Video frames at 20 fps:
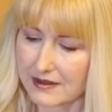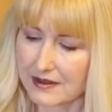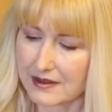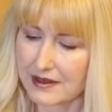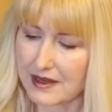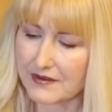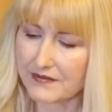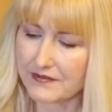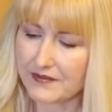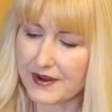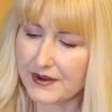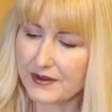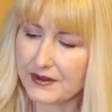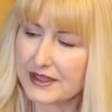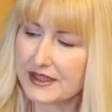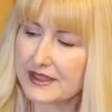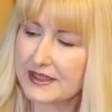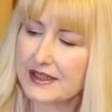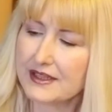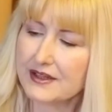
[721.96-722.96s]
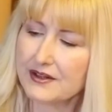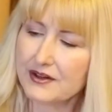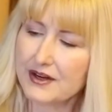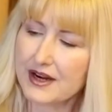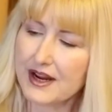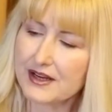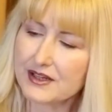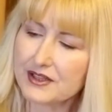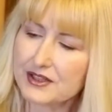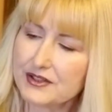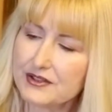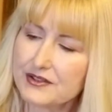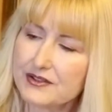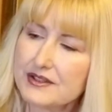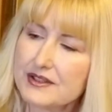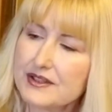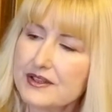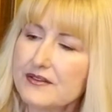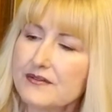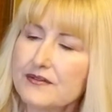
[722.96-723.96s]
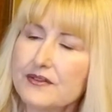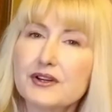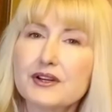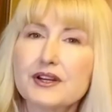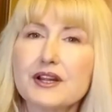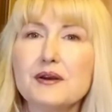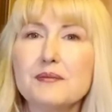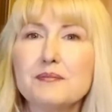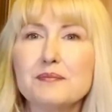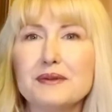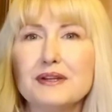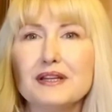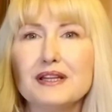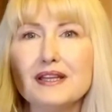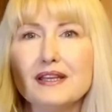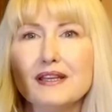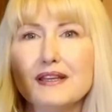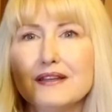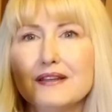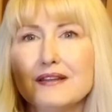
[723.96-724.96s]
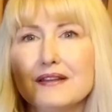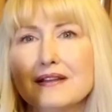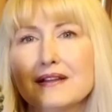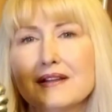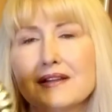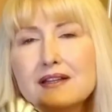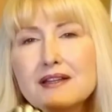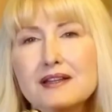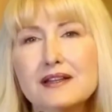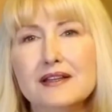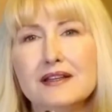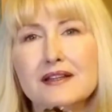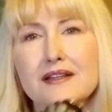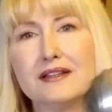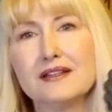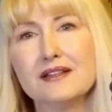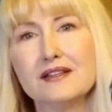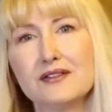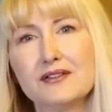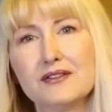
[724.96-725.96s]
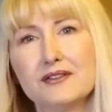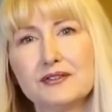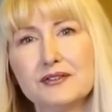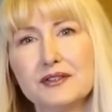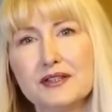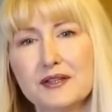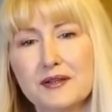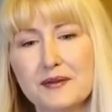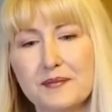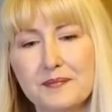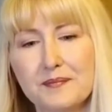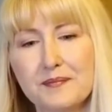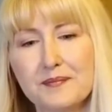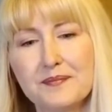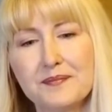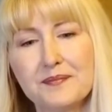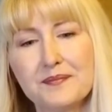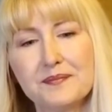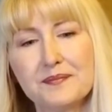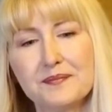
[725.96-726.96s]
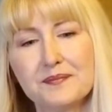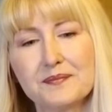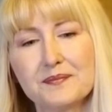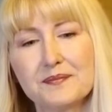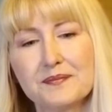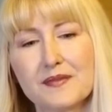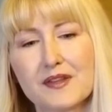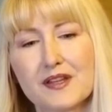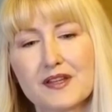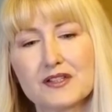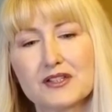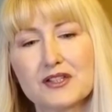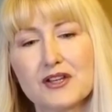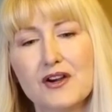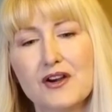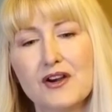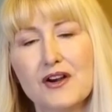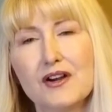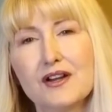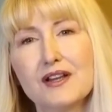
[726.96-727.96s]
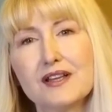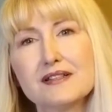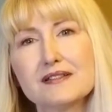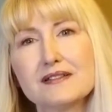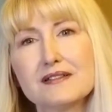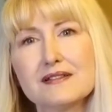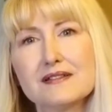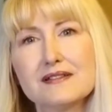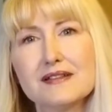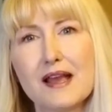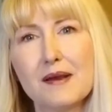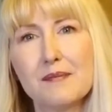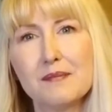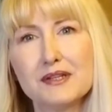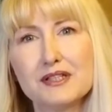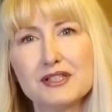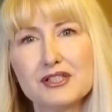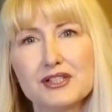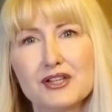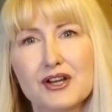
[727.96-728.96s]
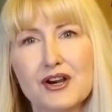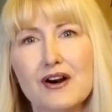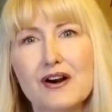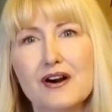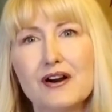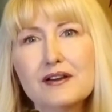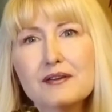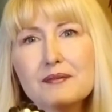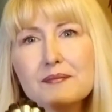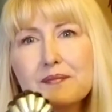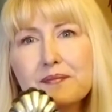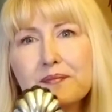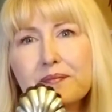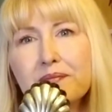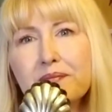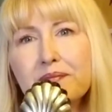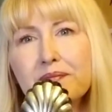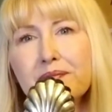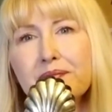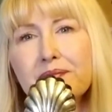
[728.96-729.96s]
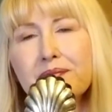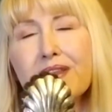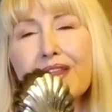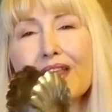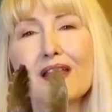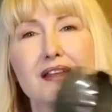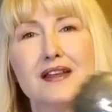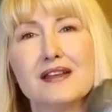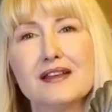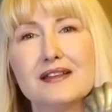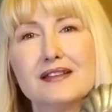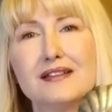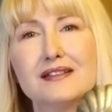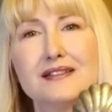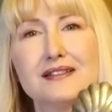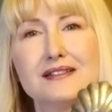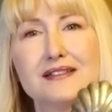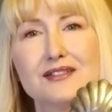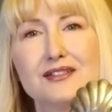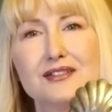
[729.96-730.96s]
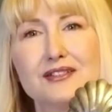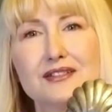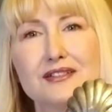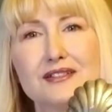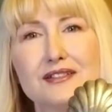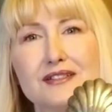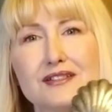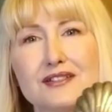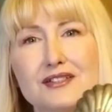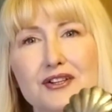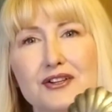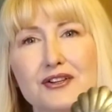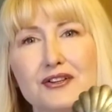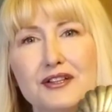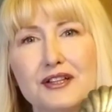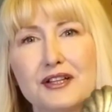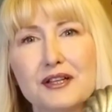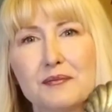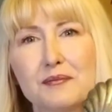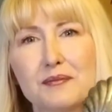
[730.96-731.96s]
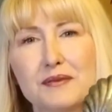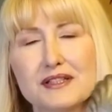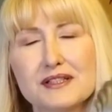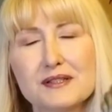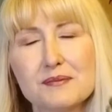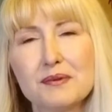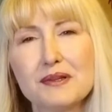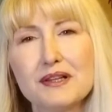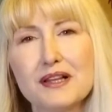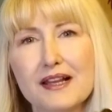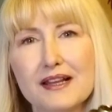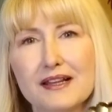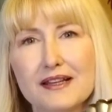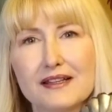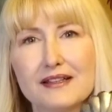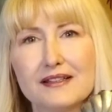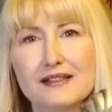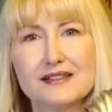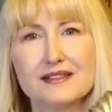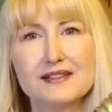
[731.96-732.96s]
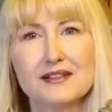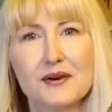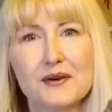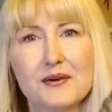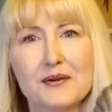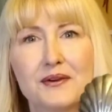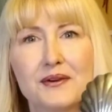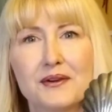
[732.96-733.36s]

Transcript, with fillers: I found this International Silver Company little um, tong. It's a sandwich tong. It's sterling, it's plated, so